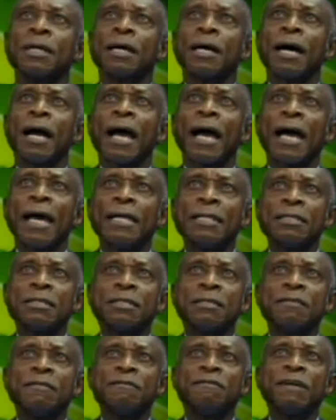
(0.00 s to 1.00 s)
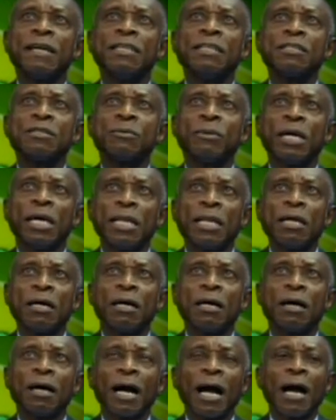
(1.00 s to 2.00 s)
and
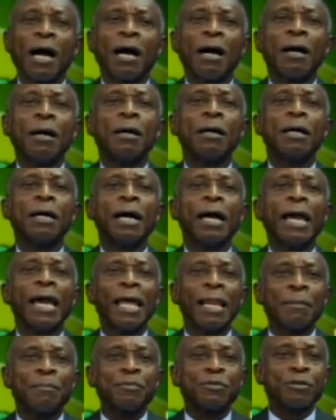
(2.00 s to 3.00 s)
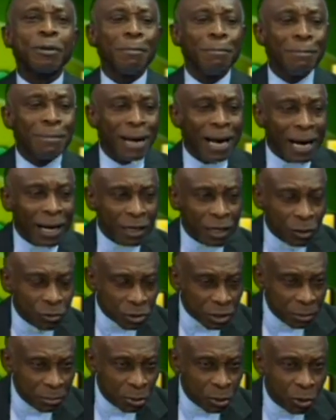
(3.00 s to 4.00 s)
Venezuela helped to mark
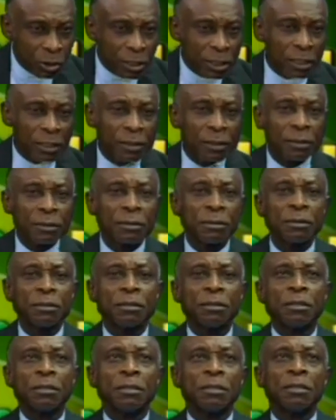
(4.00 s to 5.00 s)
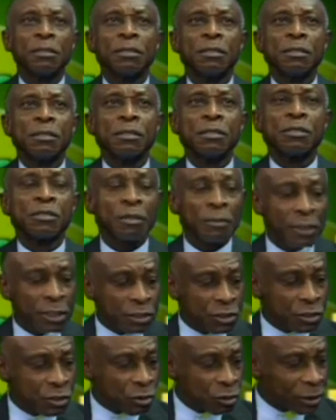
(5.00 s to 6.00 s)
out the border, so
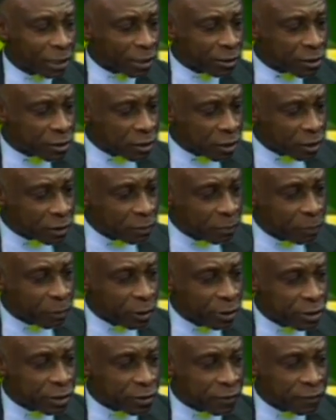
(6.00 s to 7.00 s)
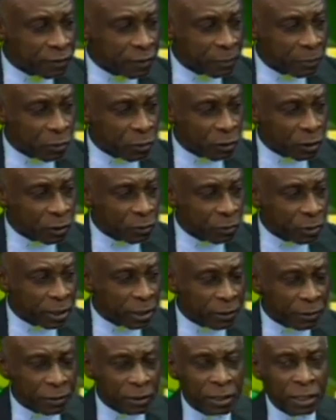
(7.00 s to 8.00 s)
much so that certain points on the border
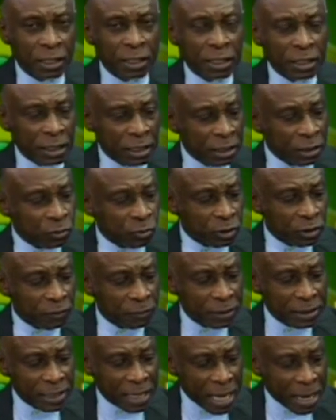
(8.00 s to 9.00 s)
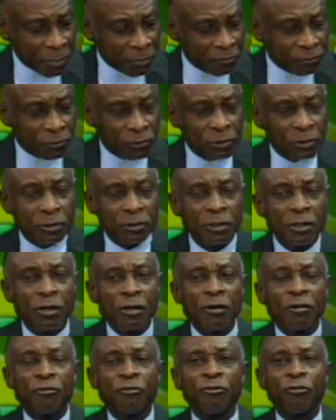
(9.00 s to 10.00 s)
where it would have been helpful
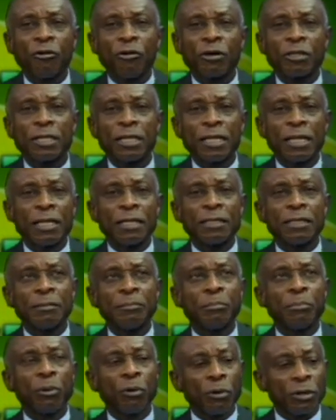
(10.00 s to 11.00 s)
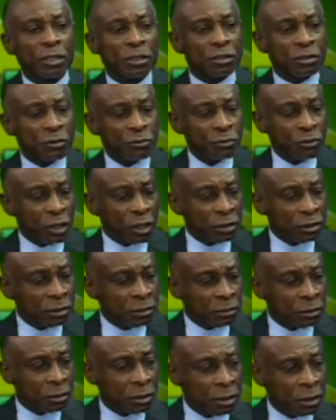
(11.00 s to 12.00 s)
for the border to
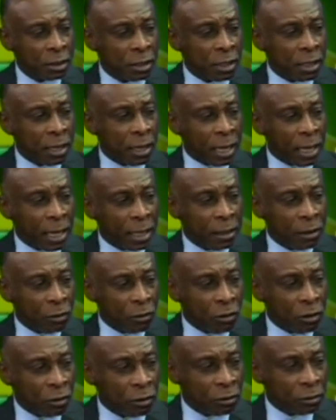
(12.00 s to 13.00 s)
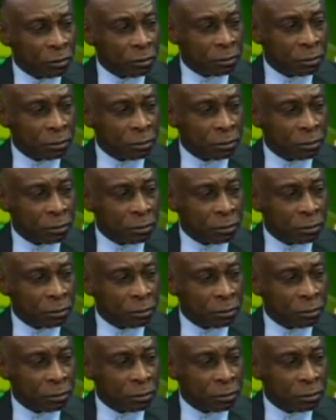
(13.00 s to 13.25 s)
run along